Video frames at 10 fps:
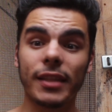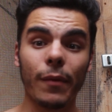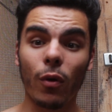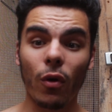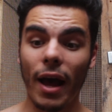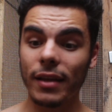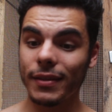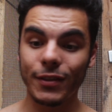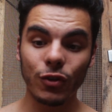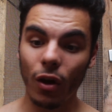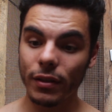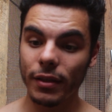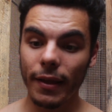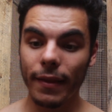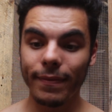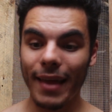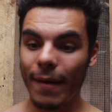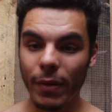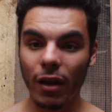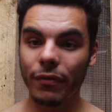simple, guys. It's not
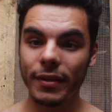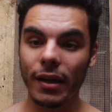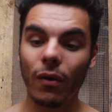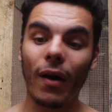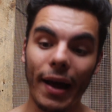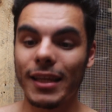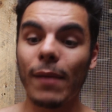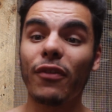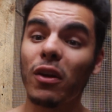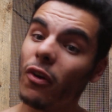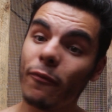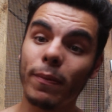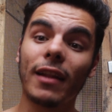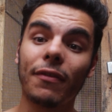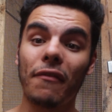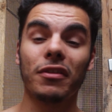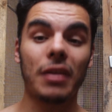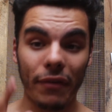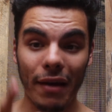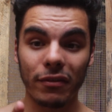that big of a deal. Same thing with blood feathers.
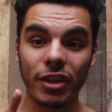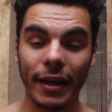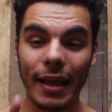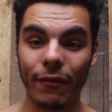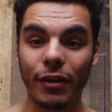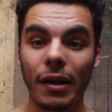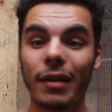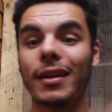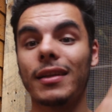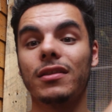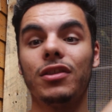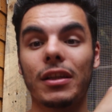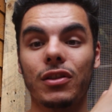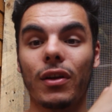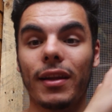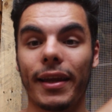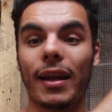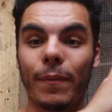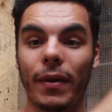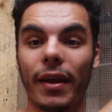If you haven't checked that video, then I suggest you
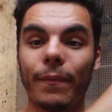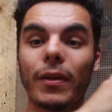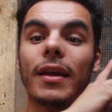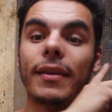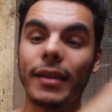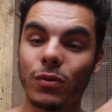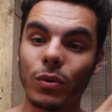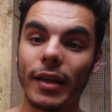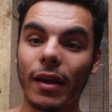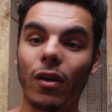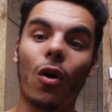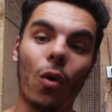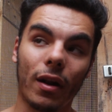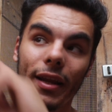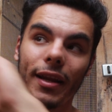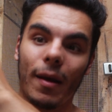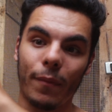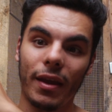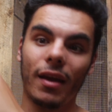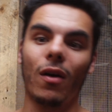clicking up here. This will take, or clicking up
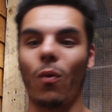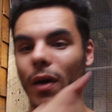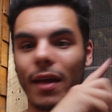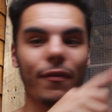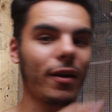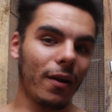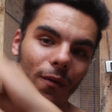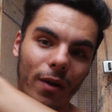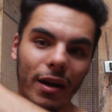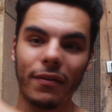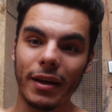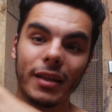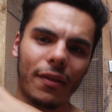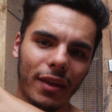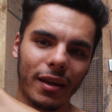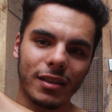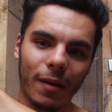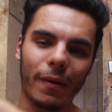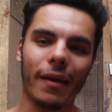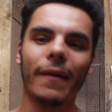here, or wherever it is. I think it's
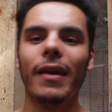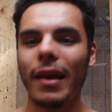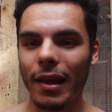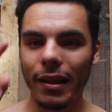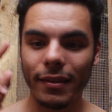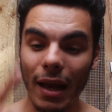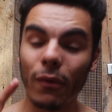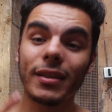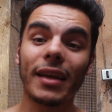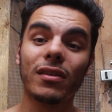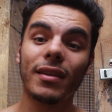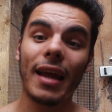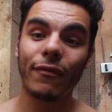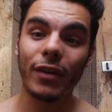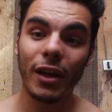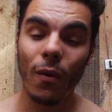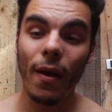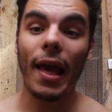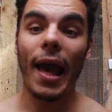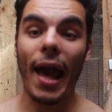up here. That will take you to that video,
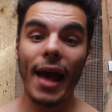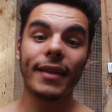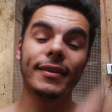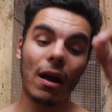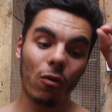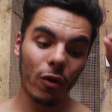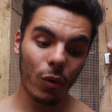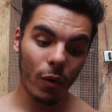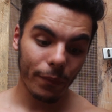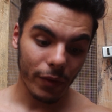and that will,